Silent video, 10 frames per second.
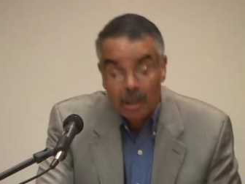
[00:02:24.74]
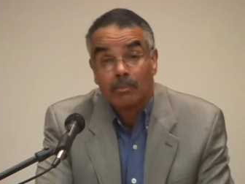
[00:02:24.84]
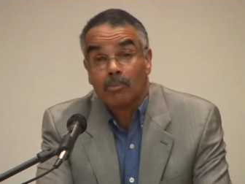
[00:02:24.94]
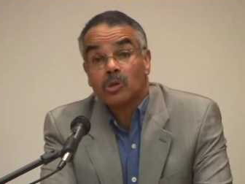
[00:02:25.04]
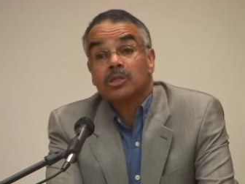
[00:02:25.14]

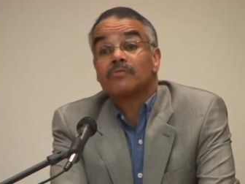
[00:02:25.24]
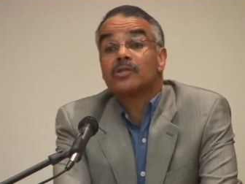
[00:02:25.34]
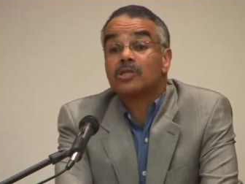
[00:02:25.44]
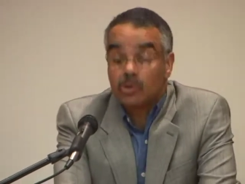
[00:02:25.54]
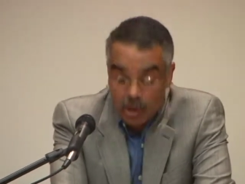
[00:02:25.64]
Most of
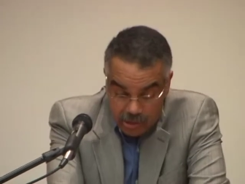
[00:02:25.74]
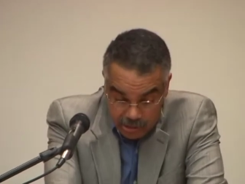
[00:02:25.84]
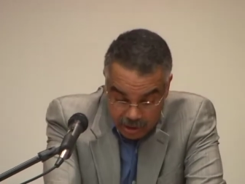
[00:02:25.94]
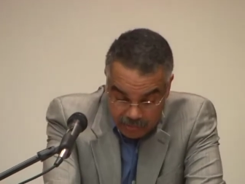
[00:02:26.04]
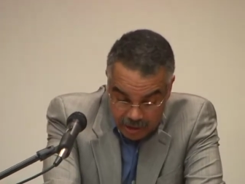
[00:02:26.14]
us knew other
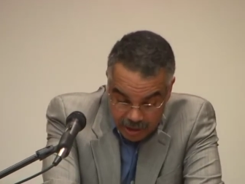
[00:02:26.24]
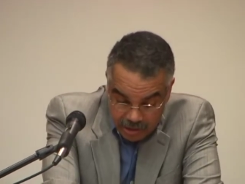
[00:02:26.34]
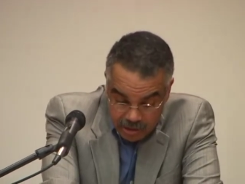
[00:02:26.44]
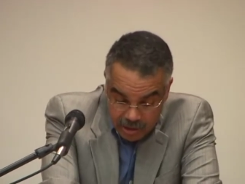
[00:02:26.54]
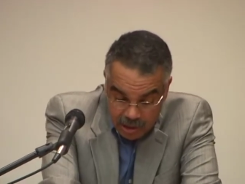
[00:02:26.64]
tough
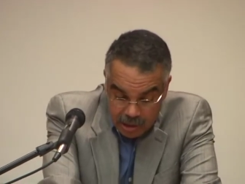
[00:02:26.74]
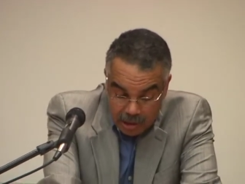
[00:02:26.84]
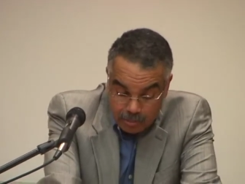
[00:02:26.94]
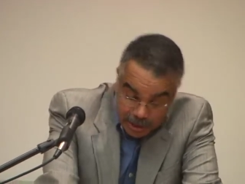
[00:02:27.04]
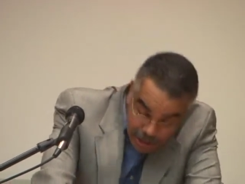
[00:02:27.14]
kids,
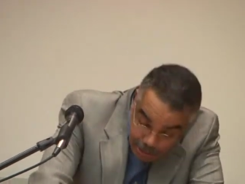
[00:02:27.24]
but their